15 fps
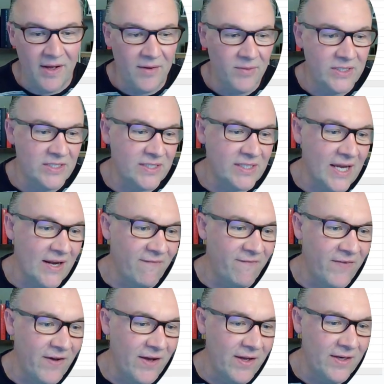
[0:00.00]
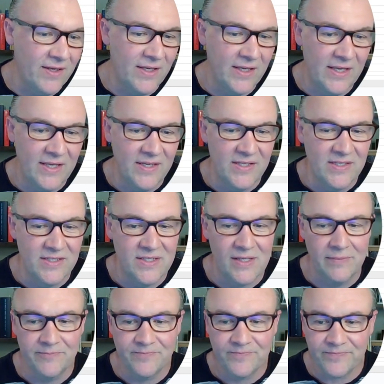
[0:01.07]
which is kind of fun, is
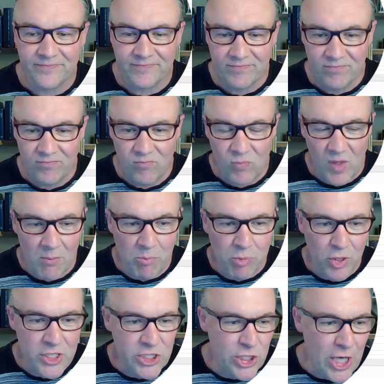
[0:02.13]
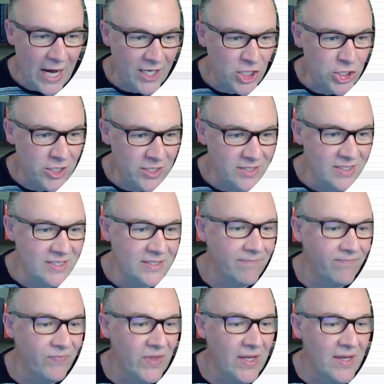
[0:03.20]
projections.
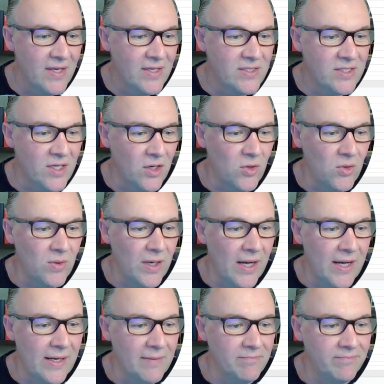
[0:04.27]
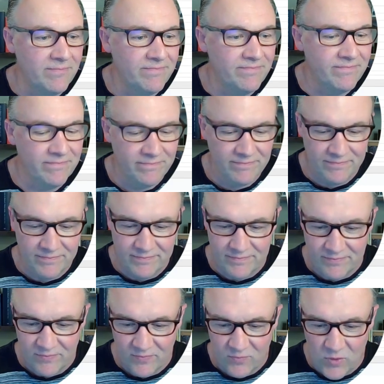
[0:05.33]
So,
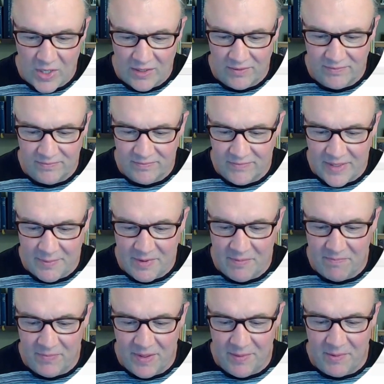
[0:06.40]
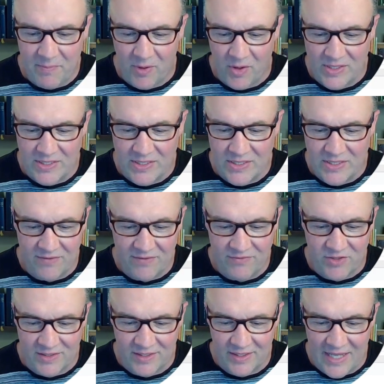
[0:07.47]
well, let me pause there. I've
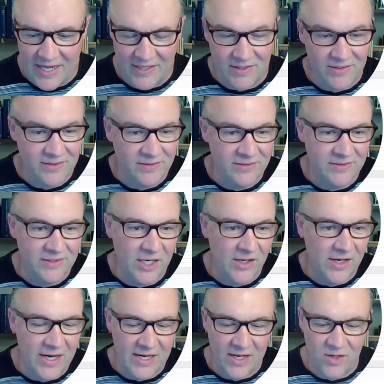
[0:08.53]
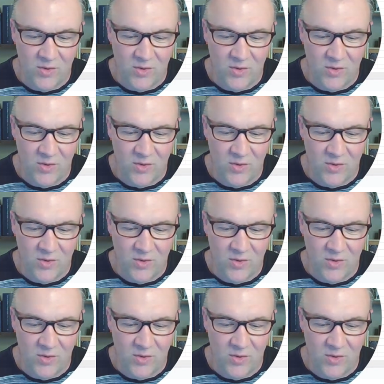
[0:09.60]
talked a lot. Jared, any